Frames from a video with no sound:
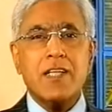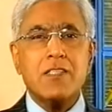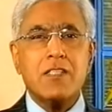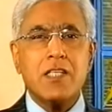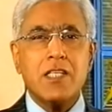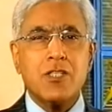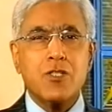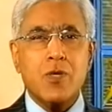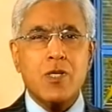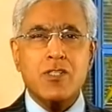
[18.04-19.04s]
That's the key
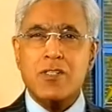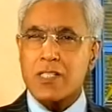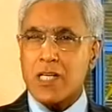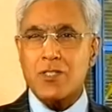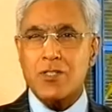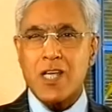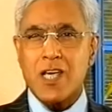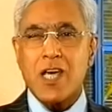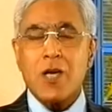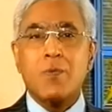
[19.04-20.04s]
issue I shall discuss
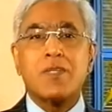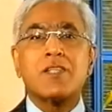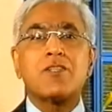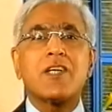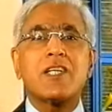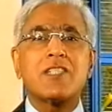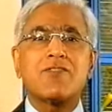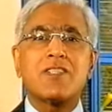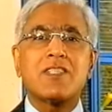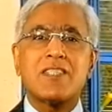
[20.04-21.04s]
today with the
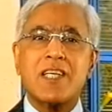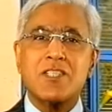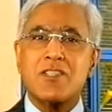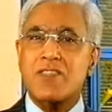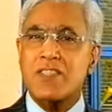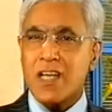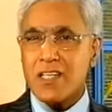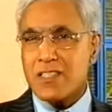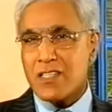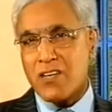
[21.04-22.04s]
director for the Center of
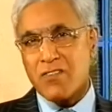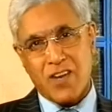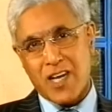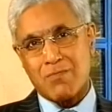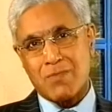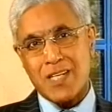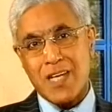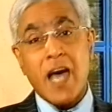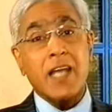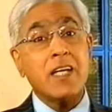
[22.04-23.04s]
Science and Environment
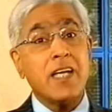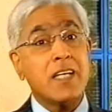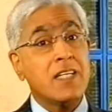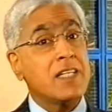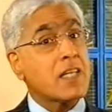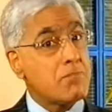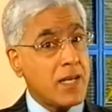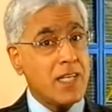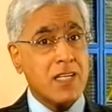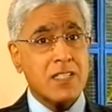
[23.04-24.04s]
and a lady that
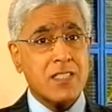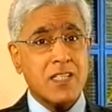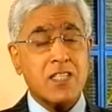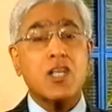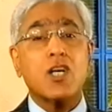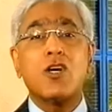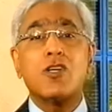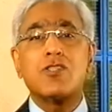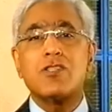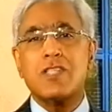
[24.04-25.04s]
many consider the
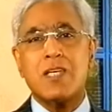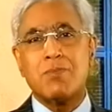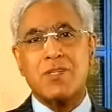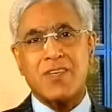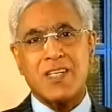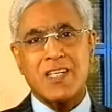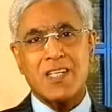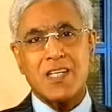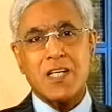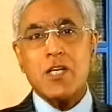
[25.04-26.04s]
conscience keeper of
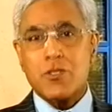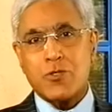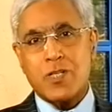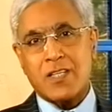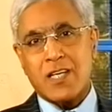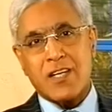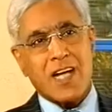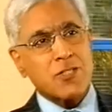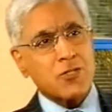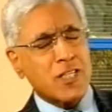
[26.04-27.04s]
India, Sunita
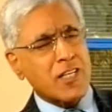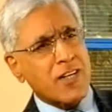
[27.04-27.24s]
Narain.